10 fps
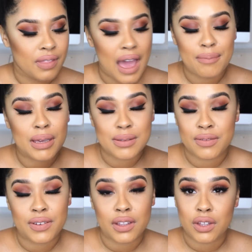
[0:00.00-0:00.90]
That makes me
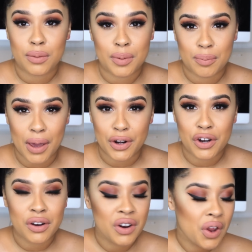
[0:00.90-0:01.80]
feel a little bit
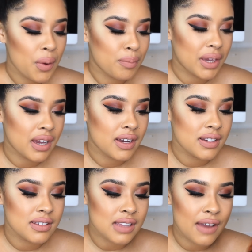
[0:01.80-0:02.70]
better
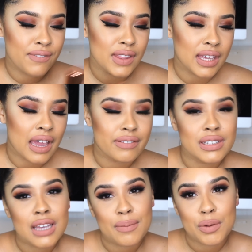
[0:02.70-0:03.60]
because I feel like
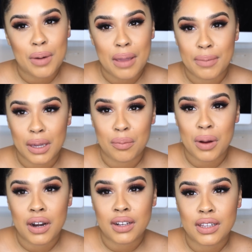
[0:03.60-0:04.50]
every time you buy a makeup
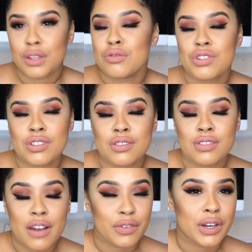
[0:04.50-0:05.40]
product, like you just
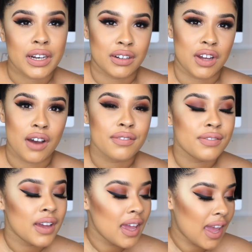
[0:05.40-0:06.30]
never get enough.